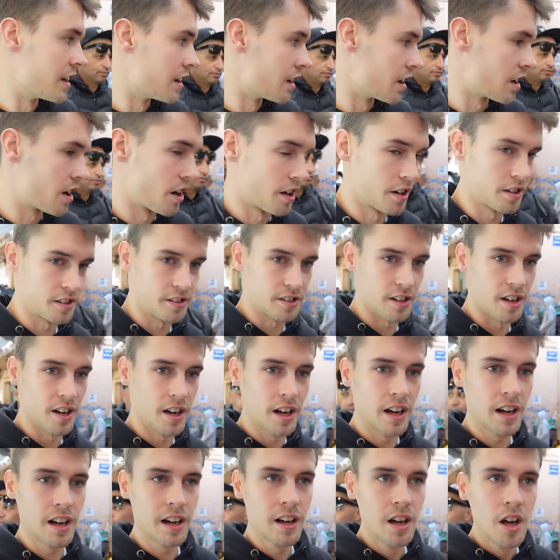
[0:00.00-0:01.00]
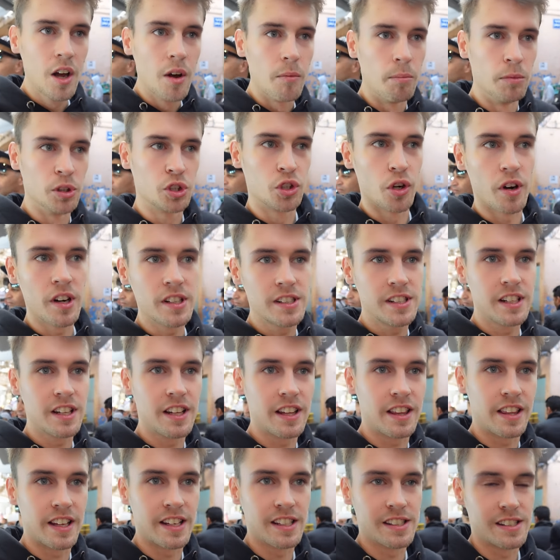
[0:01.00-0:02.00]
here in Ghardaia. Majority of
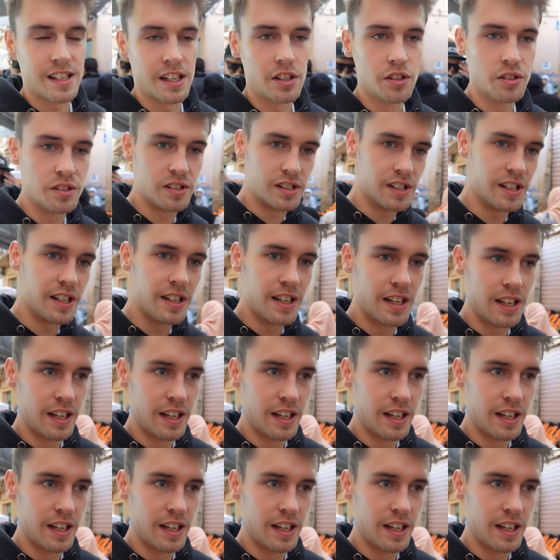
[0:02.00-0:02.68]
the things that you see